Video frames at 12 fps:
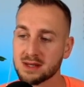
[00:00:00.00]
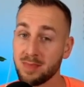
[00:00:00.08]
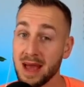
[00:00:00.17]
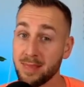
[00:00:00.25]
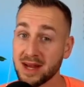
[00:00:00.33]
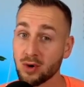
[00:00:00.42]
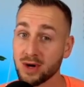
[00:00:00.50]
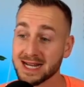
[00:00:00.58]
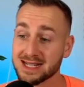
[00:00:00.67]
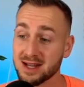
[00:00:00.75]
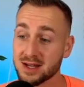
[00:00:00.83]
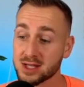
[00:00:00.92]
Pepe Coin
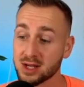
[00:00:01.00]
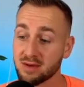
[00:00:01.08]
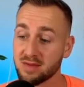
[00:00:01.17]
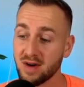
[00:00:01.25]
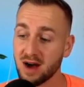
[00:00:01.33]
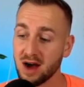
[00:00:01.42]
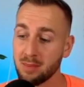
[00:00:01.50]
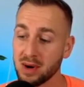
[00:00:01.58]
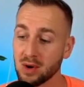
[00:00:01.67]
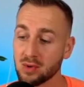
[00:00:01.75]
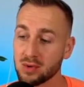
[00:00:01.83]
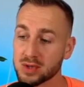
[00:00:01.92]
has done so far,
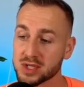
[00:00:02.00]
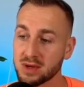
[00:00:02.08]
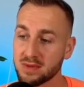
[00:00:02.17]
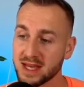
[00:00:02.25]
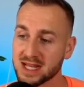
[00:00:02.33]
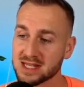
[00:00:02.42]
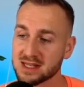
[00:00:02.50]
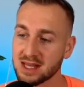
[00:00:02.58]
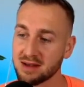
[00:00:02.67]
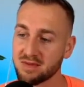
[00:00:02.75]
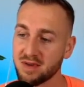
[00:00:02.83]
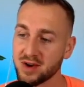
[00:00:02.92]
but also this,
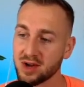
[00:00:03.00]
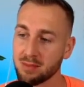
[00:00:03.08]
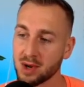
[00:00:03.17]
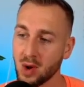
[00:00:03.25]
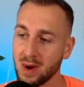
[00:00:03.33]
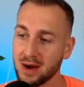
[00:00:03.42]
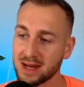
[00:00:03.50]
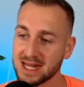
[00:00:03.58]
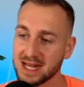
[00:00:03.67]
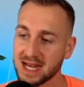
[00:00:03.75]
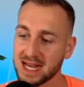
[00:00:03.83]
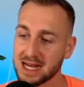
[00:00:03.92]
the final blowout
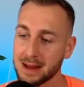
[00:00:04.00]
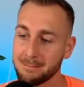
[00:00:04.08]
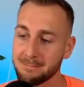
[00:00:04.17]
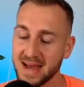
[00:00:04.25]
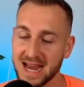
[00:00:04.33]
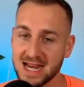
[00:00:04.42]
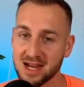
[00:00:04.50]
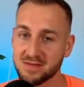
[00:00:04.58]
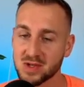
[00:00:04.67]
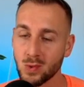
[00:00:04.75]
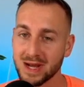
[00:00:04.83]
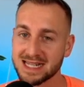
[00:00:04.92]
here in May
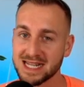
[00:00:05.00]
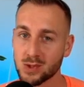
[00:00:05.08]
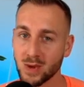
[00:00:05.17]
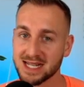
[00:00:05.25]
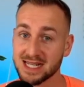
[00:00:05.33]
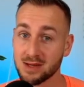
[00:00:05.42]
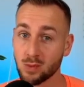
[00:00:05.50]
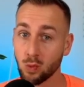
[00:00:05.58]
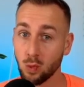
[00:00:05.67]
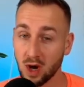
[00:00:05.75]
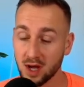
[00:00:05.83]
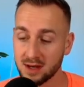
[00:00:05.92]
of
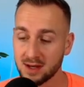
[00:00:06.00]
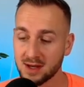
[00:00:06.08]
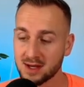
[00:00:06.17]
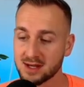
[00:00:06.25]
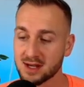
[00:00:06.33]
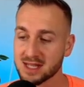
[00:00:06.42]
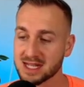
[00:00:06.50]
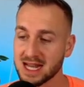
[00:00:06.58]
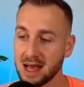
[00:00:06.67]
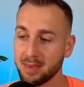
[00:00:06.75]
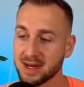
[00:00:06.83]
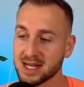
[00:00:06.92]
2021. Could this
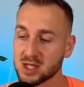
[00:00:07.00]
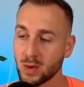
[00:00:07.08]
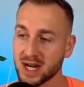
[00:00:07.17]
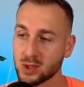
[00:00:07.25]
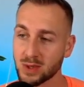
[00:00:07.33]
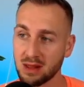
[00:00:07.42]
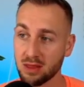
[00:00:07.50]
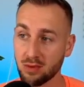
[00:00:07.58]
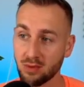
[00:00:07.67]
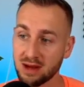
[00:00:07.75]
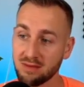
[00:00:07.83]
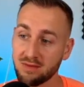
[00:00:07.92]
happen in
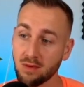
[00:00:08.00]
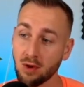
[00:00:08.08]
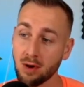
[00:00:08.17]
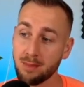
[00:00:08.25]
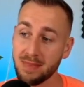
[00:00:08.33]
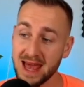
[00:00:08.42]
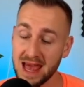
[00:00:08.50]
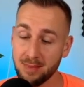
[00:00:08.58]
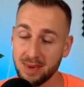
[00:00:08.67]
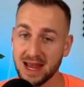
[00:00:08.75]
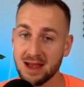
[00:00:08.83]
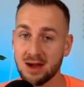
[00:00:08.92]
2023 for
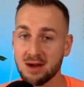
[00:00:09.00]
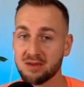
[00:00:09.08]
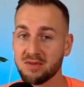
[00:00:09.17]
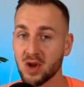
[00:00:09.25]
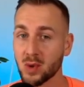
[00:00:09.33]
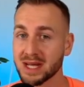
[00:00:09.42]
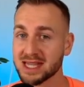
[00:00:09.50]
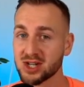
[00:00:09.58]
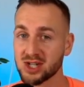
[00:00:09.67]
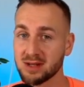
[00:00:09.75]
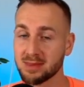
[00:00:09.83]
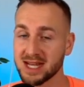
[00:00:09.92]
Pepe following the
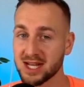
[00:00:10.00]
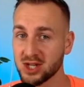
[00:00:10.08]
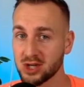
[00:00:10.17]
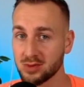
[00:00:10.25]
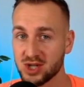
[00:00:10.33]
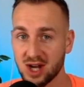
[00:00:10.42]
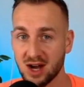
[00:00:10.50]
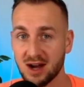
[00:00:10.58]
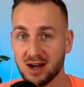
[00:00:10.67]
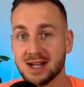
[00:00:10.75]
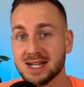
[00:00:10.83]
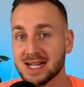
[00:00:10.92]
Shiba Inu
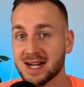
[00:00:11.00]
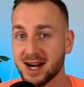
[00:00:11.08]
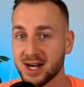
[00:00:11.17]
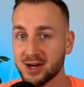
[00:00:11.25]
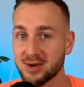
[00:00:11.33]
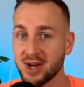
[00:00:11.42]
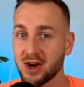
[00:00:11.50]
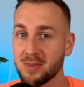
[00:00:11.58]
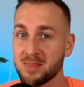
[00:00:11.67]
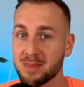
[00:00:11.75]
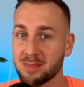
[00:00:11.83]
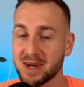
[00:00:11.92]
chart? I don't
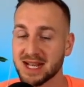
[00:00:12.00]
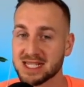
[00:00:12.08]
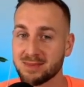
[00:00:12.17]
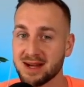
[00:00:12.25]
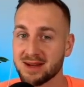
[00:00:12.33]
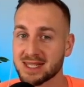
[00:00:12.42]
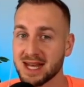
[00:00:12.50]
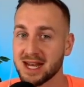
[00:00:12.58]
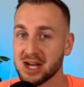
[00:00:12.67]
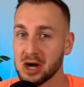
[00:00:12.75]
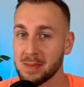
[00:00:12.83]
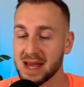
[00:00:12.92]
know, but it smells a
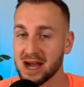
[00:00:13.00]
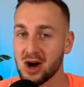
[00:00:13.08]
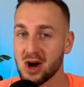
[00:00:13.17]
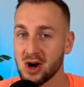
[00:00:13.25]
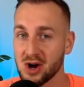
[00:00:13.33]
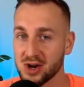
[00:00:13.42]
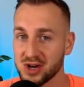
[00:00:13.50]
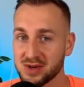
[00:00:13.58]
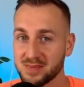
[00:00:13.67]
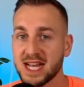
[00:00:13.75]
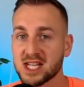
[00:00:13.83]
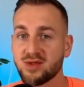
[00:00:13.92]
little bit odd.
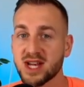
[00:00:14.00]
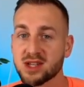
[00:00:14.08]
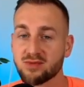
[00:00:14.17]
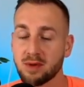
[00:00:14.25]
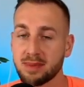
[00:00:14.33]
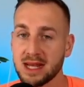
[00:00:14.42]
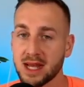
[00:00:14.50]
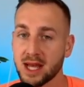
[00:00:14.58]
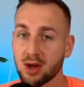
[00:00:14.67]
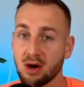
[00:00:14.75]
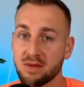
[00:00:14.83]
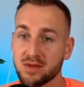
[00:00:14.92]
History doesn't repeat,
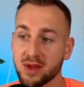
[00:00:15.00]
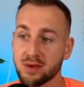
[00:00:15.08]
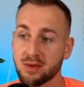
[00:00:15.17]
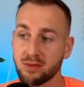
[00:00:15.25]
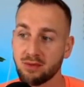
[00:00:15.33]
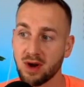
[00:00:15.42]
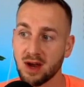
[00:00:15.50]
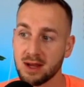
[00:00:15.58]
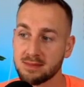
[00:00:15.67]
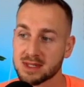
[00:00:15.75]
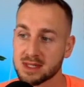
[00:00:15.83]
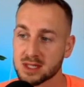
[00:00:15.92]
it often
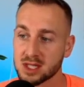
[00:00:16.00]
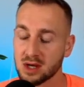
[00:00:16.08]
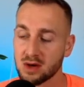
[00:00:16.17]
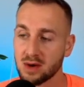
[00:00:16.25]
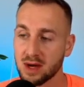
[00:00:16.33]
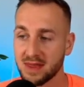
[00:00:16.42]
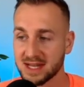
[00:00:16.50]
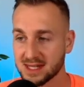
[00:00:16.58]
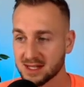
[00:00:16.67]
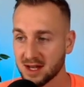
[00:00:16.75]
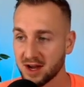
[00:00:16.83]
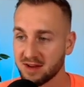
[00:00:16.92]
rhymes, so this
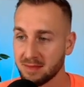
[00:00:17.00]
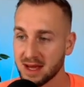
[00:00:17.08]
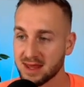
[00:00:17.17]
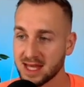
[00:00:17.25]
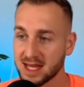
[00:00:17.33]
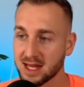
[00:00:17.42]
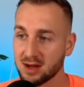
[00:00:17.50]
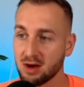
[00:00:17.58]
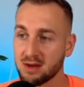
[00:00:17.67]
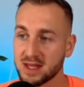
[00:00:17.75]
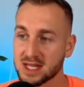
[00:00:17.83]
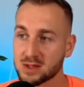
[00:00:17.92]
is kind of my thinking
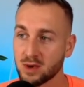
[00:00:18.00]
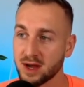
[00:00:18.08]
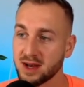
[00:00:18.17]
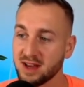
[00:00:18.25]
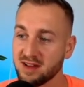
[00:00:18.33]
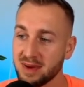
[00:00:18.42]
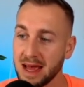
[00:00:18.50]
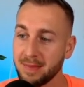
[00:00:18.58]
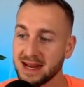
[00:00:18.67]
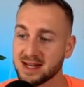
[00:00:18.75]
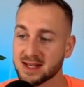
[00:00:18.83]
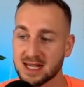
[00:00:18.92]
on this one. If
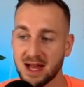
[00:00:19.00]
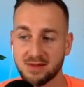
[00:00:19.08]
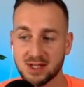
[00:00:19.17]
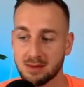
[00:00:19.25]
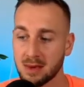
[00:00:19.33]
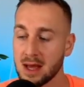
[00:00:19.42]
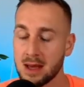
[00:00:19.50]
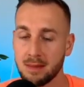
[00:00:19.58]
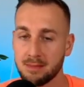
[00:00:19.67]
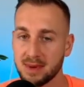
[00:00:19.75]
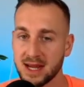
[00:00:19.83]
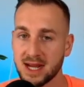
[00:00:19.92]
Pepe does have some
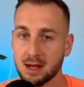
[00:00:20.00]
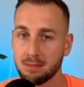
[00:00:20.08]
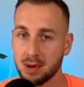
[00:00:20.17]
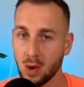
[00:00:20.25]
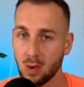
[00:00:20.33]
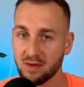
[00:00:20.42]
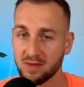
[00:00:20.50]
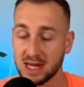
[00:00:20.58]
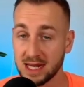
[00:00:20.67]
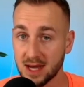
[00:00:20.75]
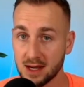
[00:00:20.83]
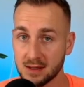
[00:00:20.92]
big blow off
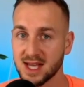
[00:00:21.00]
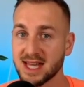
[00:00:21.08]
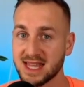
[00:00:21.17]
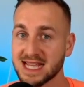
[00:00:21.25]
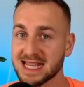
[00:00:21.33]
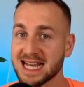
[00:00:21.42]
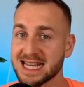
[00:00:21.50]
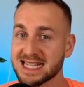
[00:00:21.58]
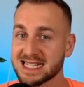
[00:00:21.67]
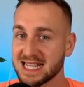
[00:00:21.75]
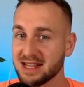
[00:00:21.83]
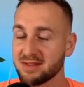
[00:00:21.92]
here, I think that
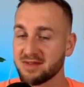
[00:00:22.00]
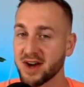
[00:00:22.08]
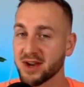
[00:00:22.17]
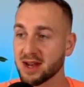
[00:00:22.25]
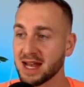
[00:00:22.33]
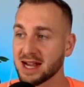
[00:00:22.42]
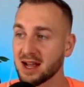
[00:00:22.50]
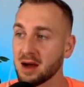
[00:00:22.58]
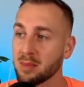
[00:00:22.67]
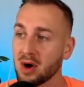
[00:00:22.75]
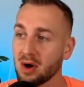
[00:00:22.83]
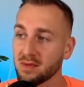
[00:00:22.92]
is the final leg
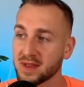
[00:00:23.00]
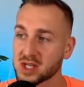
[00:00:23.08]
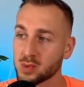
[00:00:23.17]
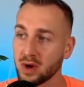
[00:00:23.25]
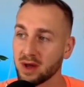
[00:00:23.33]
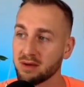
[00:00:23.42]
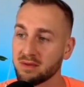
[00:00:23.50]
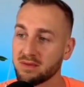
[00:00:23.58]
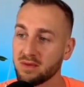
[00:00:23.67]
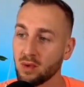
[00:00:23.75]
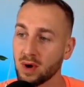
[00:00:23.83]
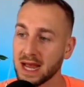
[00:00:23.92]
up on this one
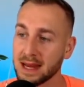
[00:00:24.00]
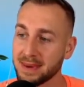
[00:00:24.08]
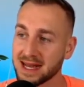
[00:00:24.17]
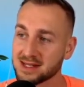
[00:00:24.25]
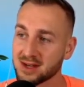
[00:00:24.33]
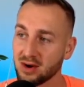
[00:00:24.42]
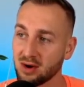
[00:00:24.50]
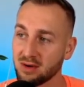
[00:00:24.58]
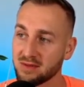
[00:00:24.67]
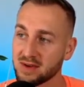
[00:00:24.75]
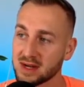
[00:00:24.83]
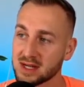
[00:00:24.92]
for a bit of